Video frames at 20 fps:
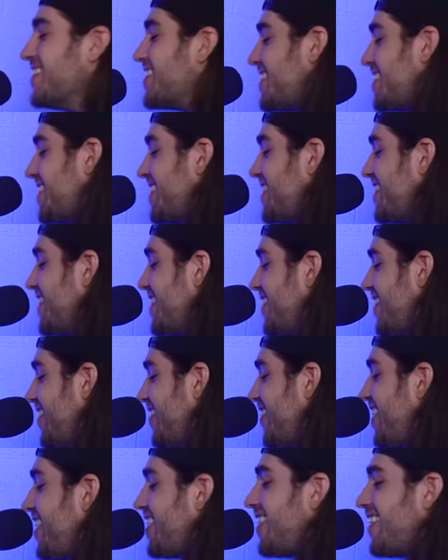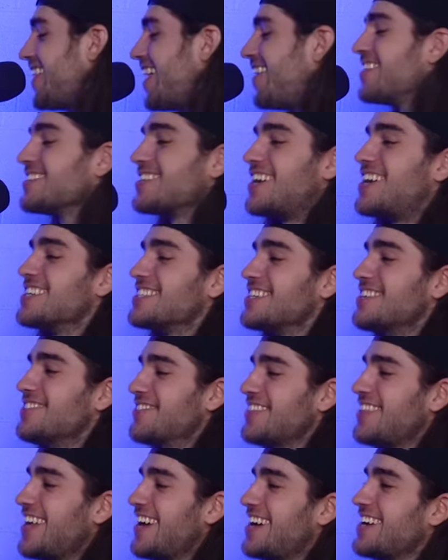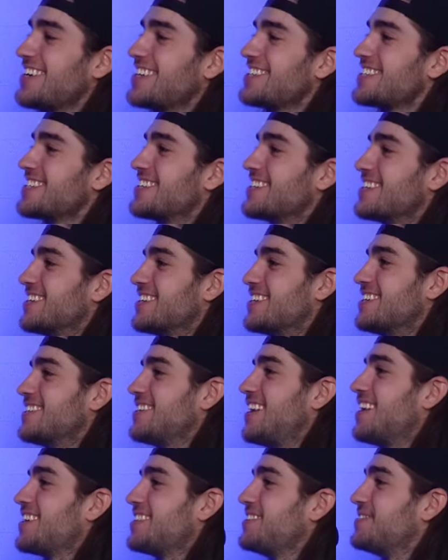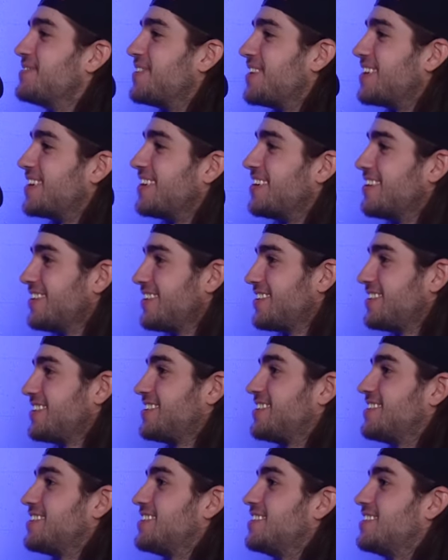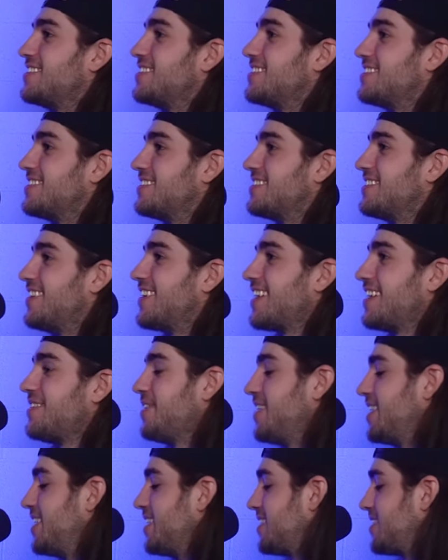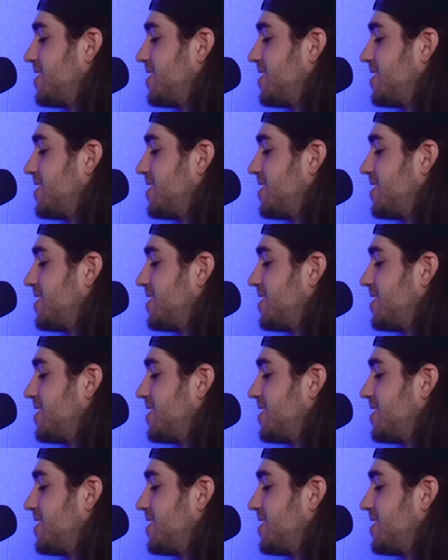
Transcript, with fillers: cool. Well, that was awesome. Thanks. Talk to you tomorrow. Okay. Okay, bye.